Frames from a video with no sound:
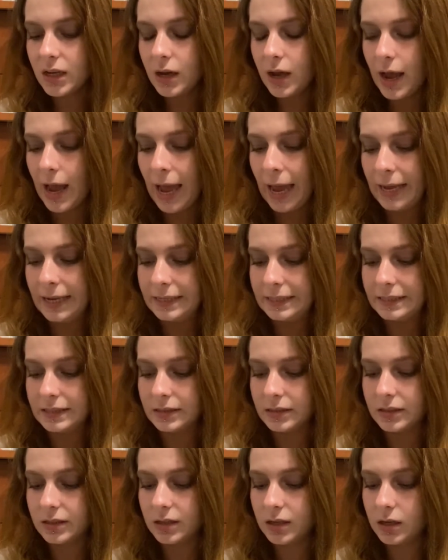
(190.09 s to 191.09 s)

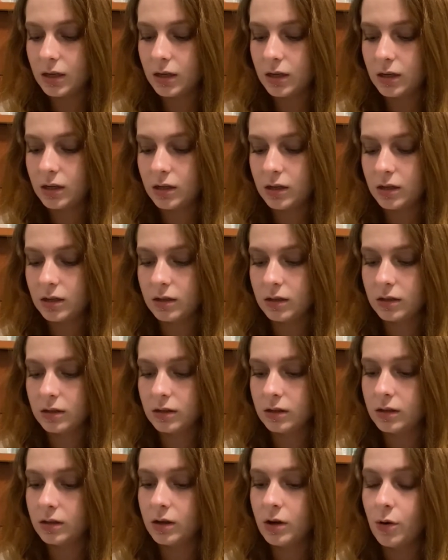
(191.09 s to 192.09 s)
And
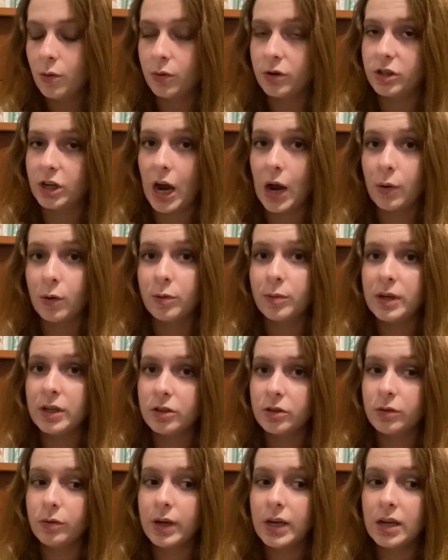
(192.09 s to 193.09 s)
which I will be
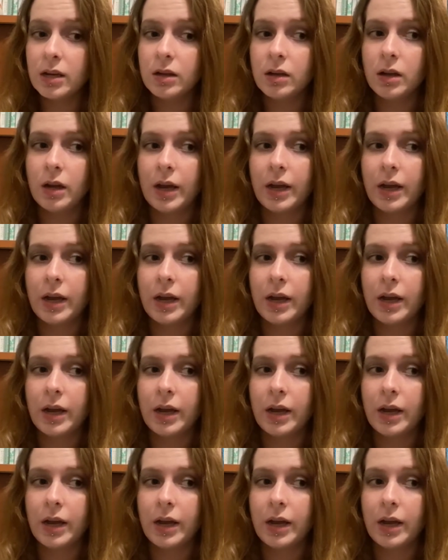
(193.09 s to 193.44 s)
doing.